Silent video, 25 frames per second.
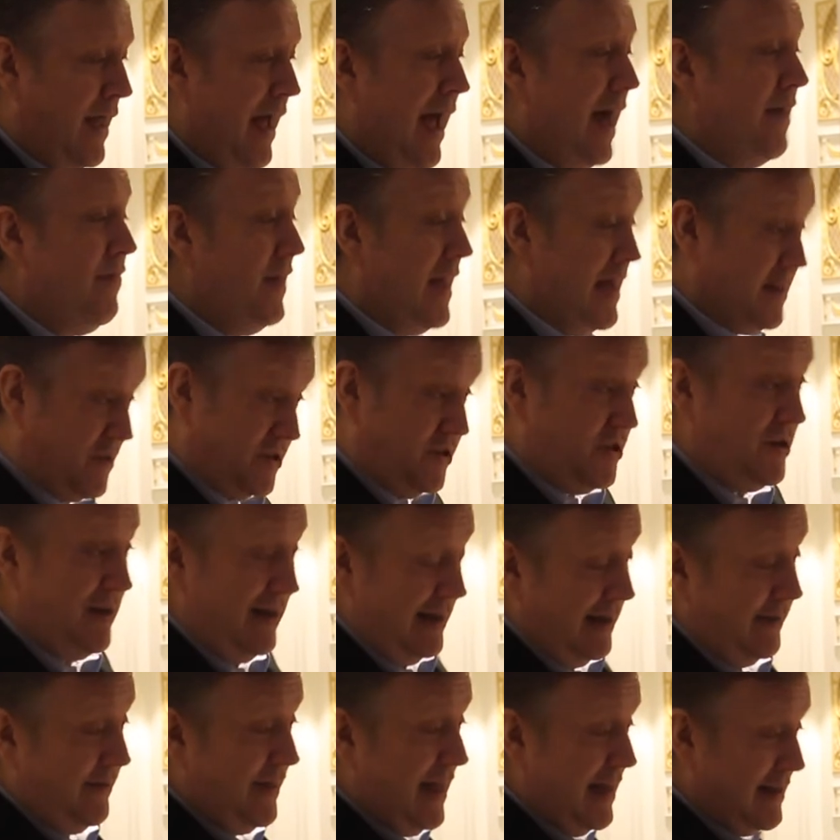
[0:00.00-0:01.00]
And that still
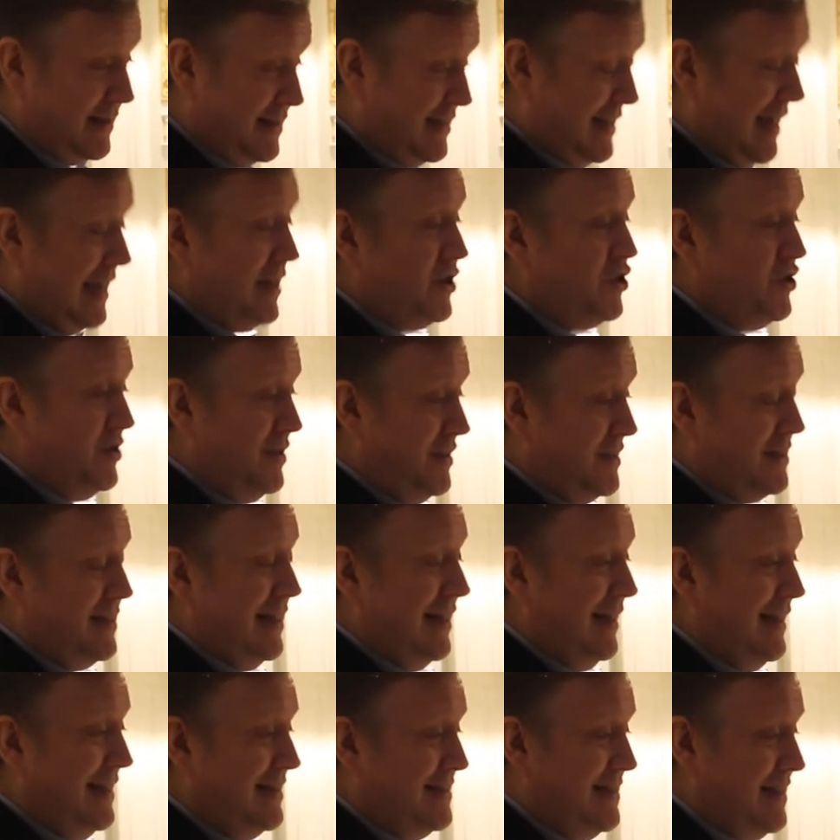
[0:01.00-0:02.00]
that section
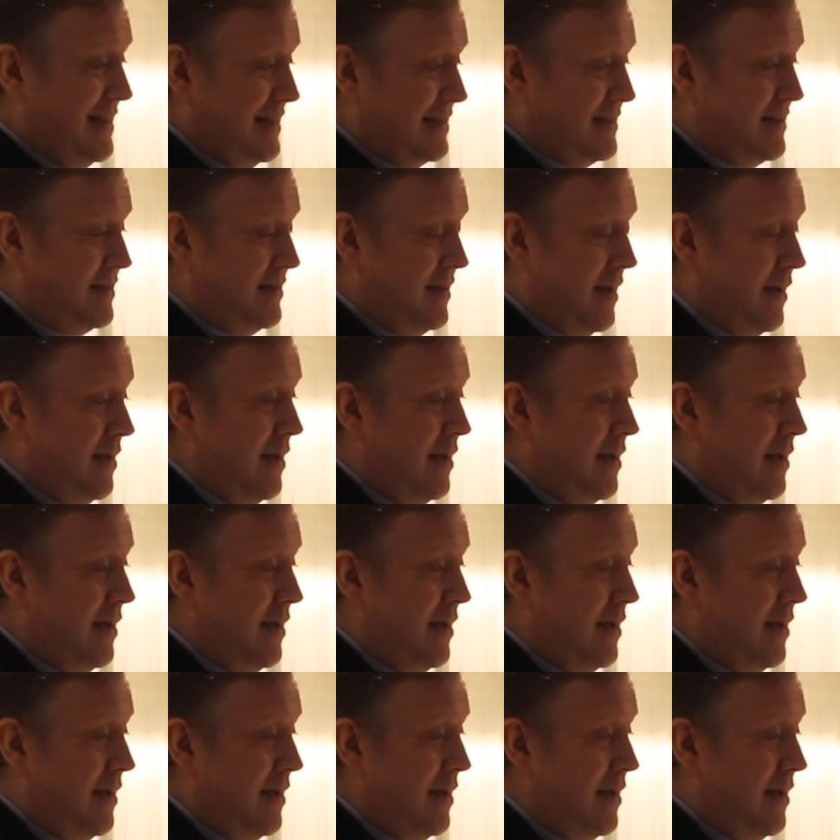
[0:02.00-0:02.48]
still exists.